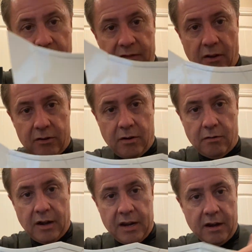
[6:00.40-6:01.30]
Velcro
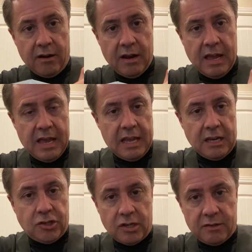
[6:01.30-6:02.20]
right here. It
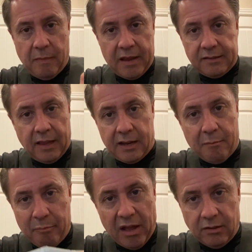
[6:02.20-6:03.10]
just makes like a
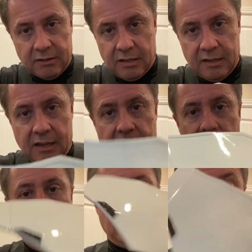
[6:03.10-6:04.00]
belt,
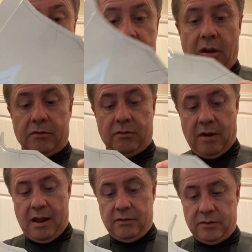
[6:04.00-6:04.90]
and it just goes
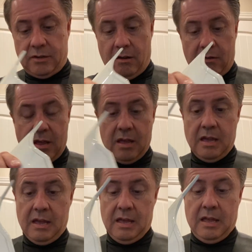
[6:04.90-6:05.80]
around. So
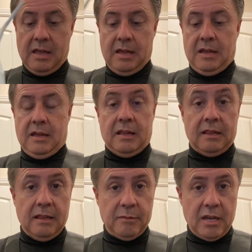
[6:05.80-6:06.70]

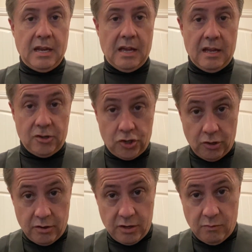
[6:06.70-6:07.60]
let me
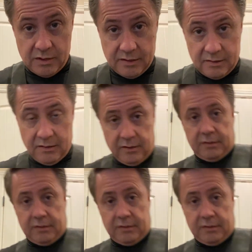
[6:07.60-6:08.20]
show you what this looks